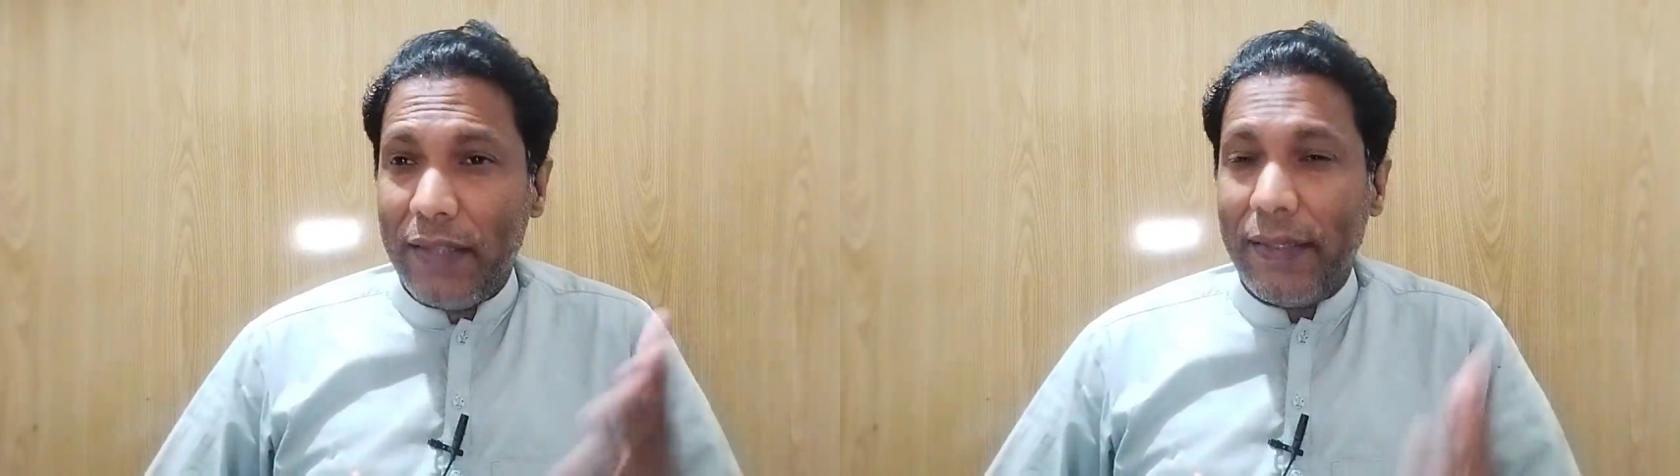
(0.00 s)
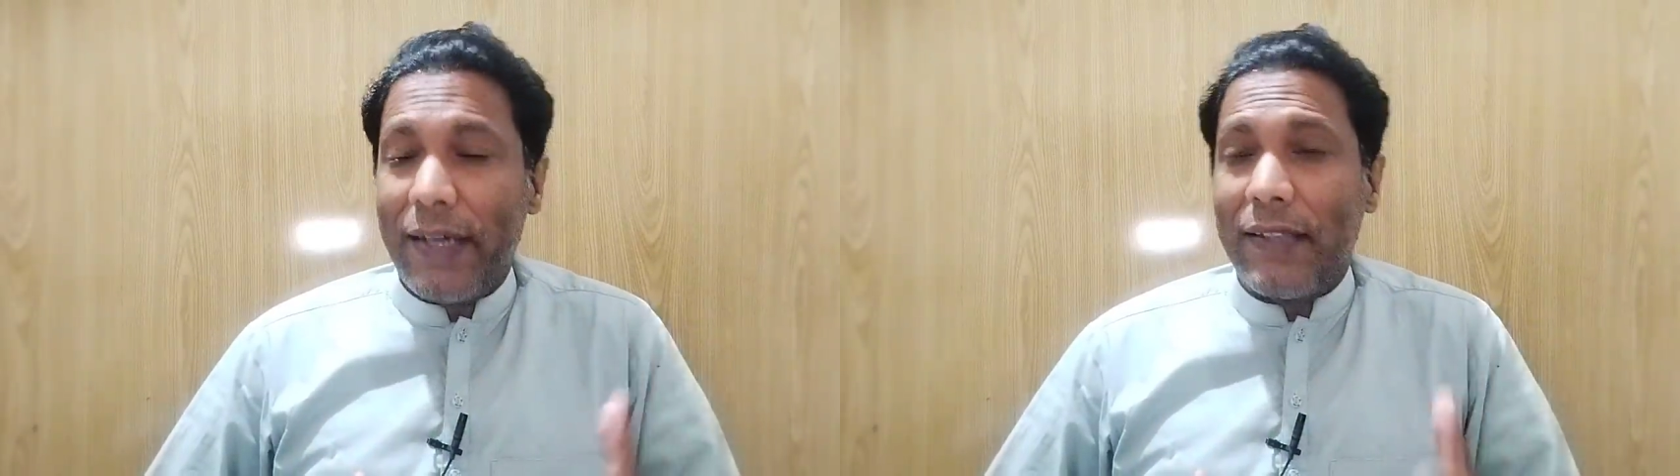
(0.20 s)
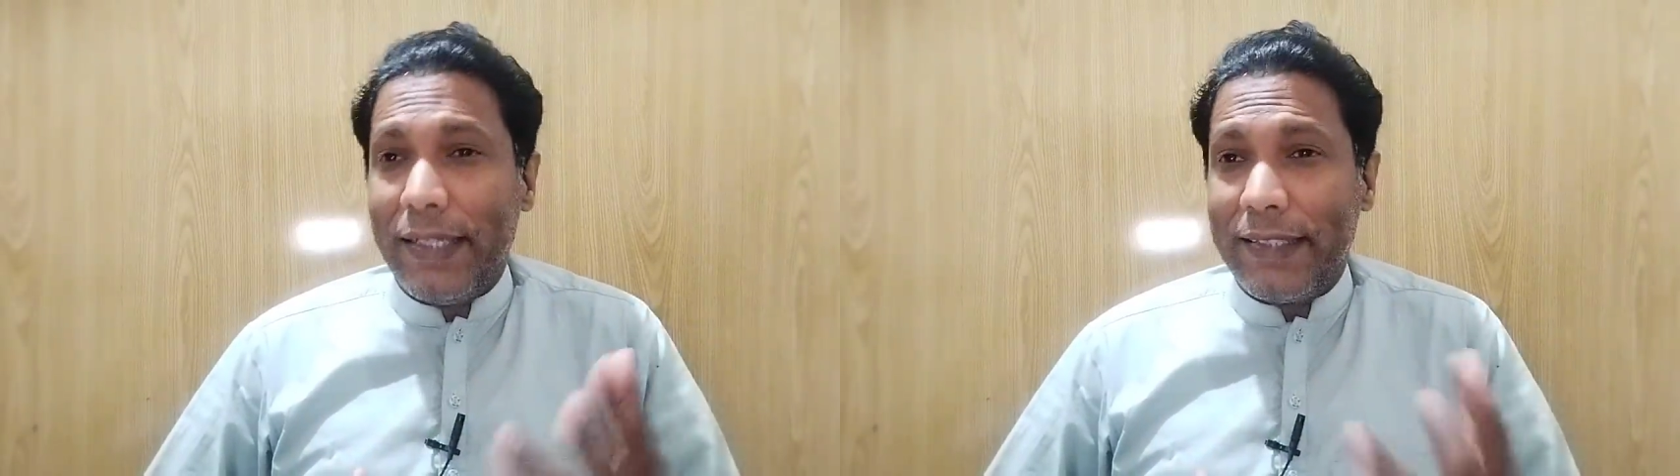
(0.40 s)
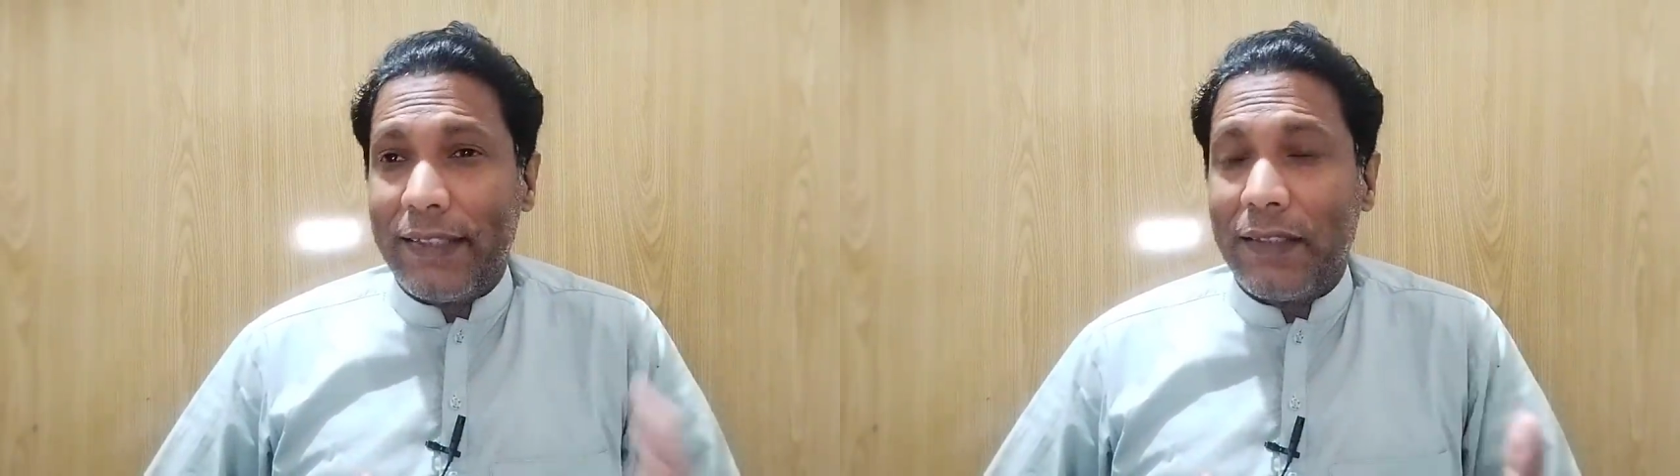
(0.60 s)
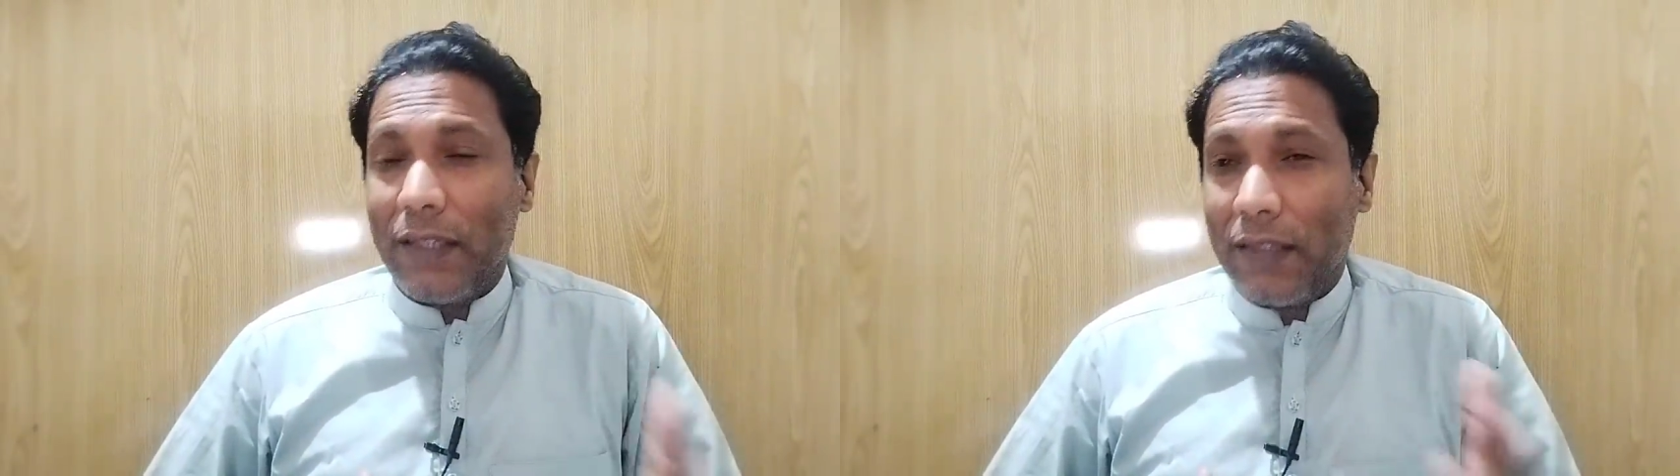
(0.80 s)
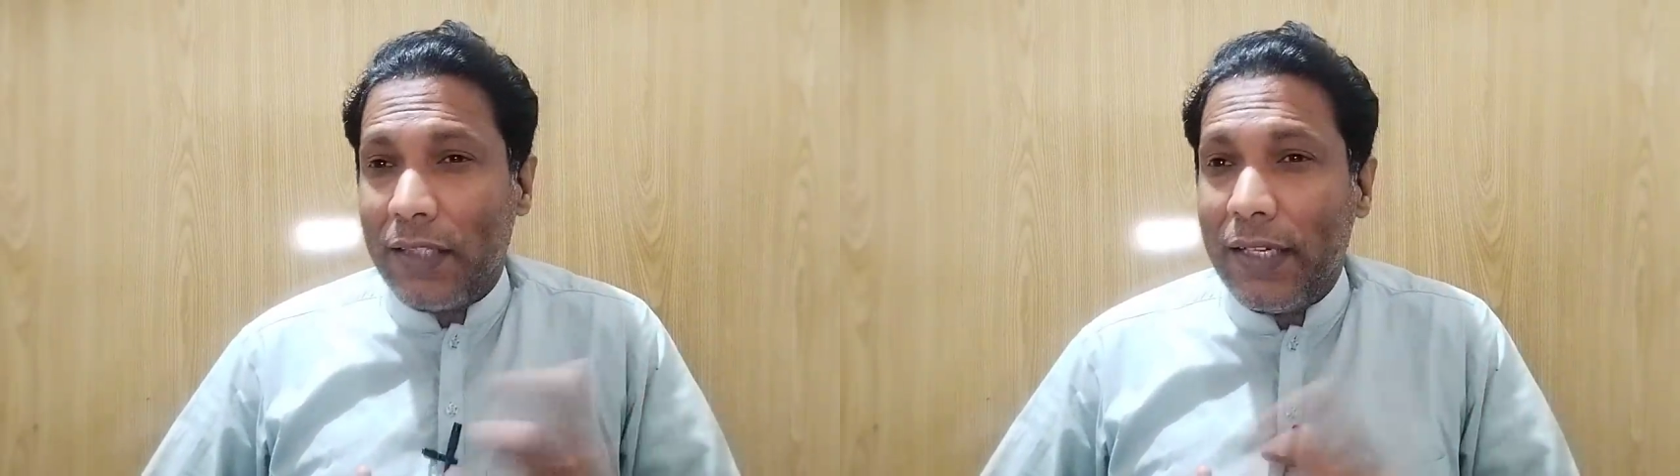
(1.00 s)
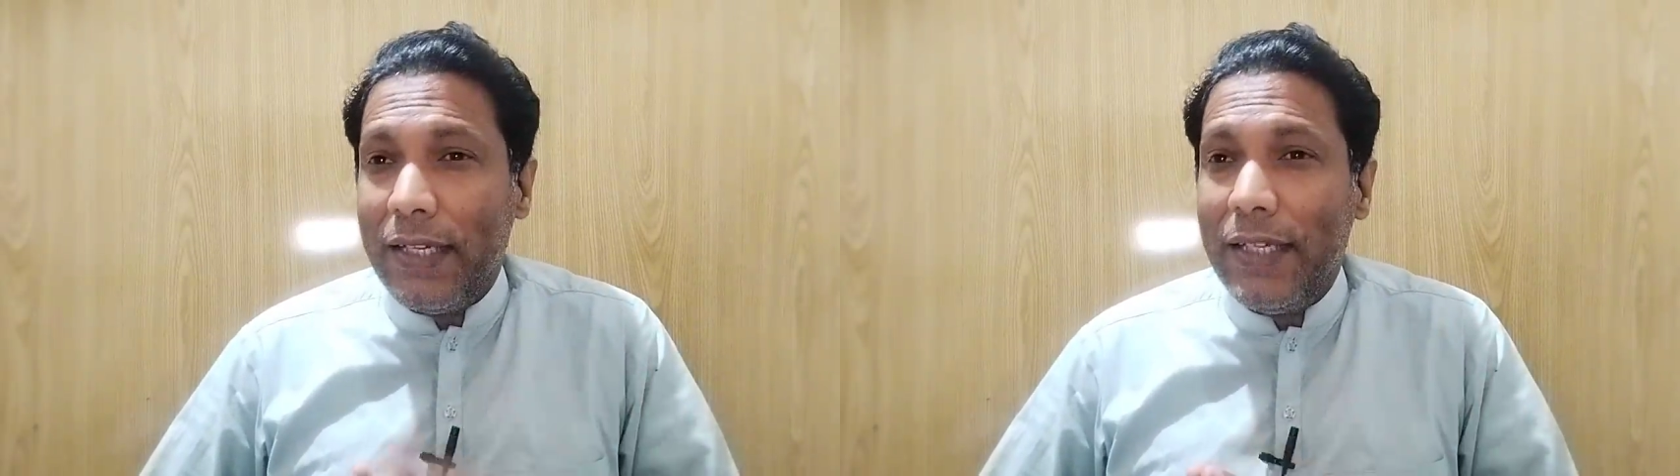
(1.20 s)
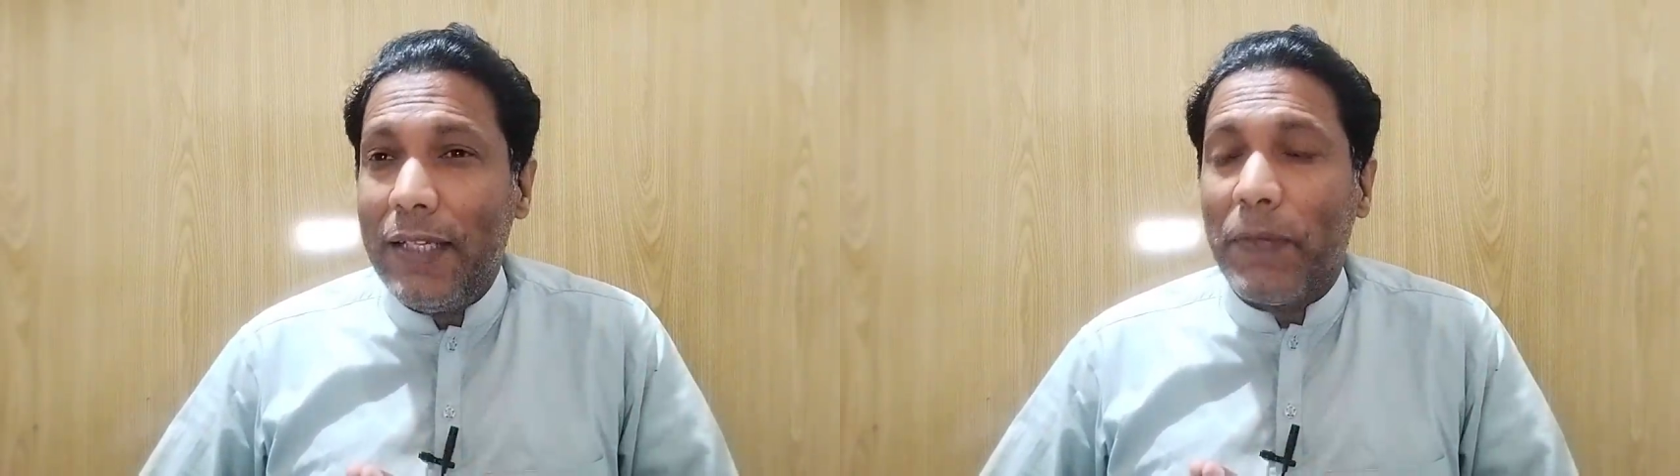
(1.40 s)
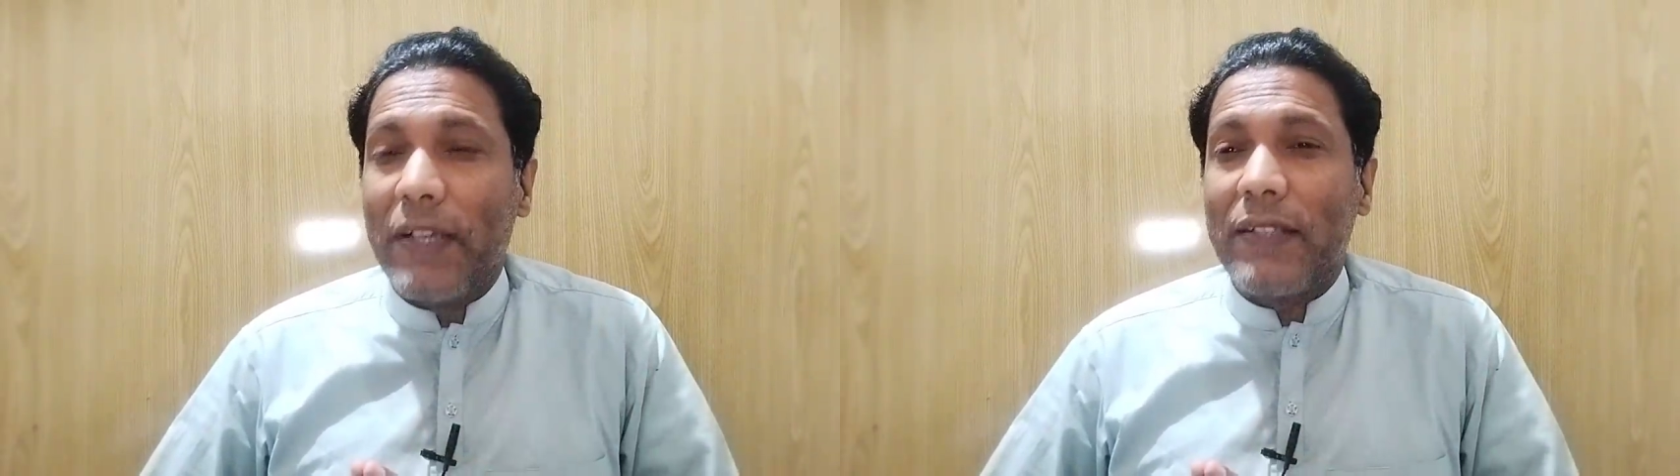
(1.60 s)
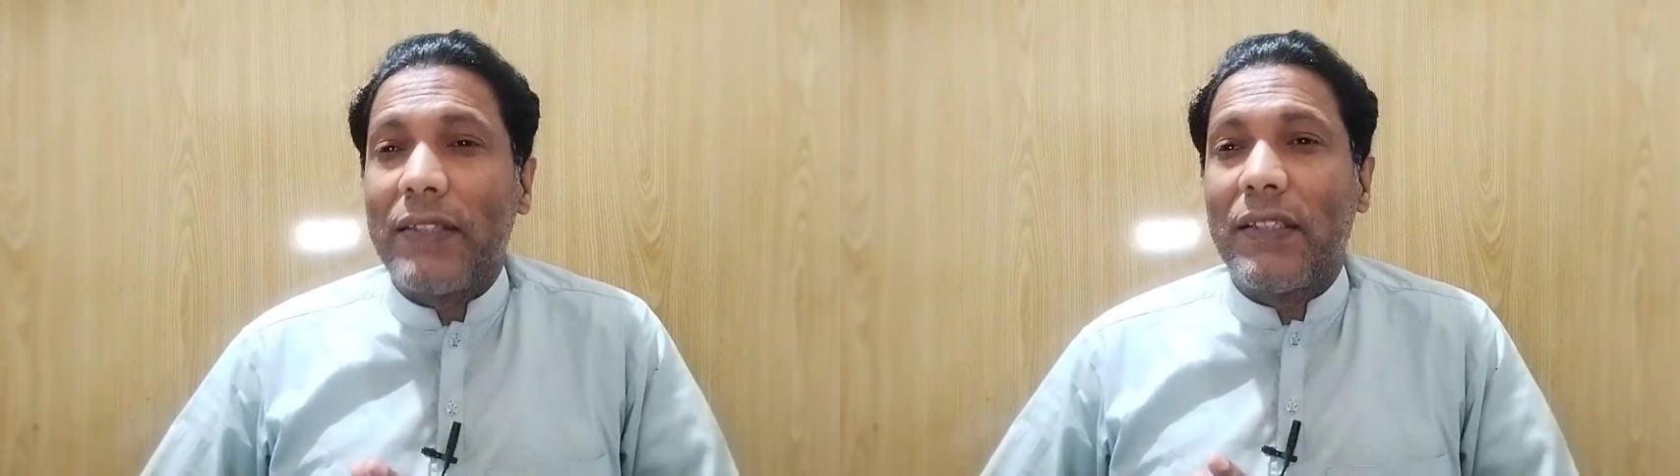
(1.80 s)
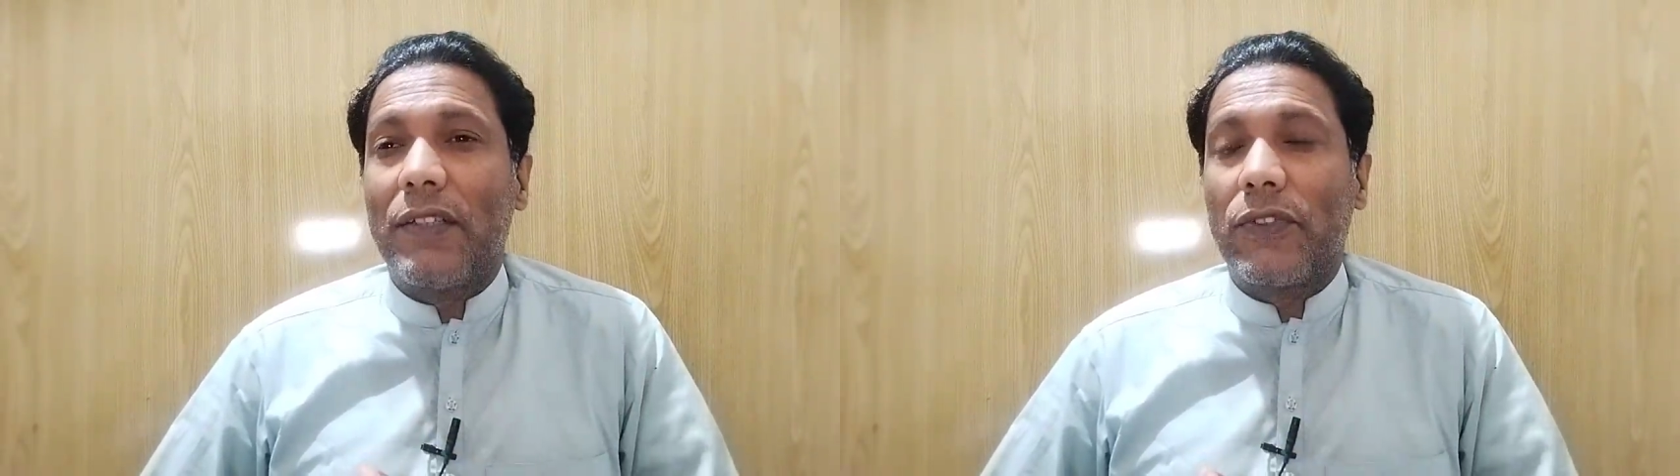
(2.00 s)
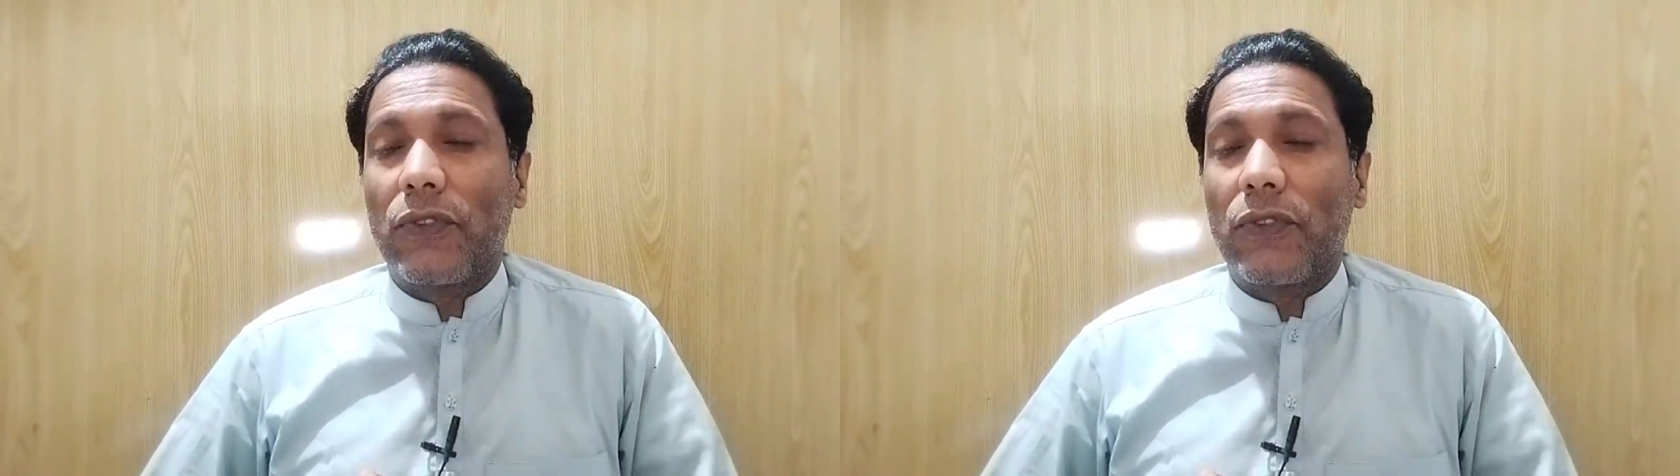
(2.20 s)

that this three-person